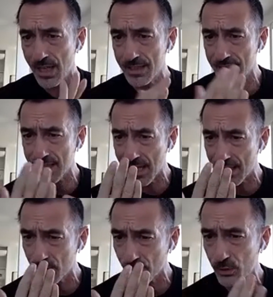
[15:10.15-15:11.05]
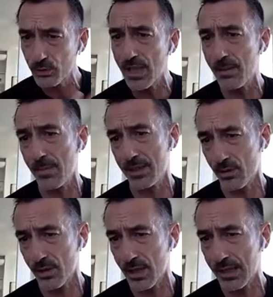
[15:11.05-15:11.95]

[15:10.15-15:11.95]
and it's kind of two dimensional.